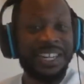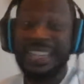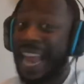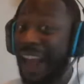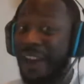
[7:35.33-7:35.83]

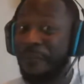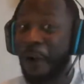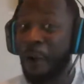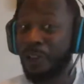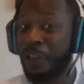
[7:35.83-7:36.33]
Now, if
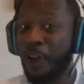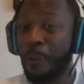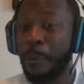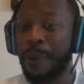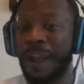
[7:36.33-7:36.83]

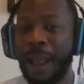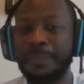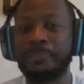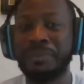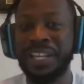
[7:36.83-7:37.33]
Oklahoma
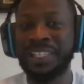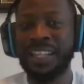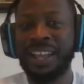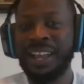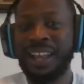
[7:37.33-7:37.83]
perhaps
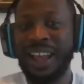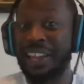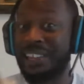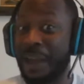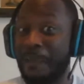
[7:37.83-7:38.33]
beats
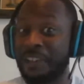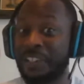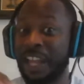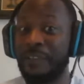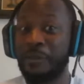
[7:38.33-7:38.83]
a number
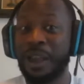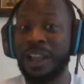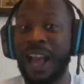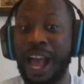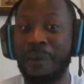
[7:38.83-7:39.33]
7
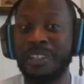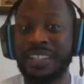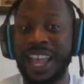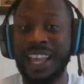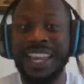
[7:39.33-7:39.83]
ranked Iowa
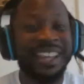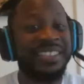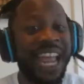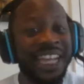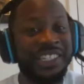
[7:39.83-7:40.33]
State,
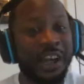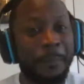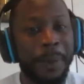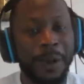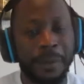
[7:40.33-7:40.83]
they
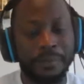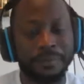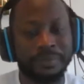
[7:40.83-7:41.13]
jump up.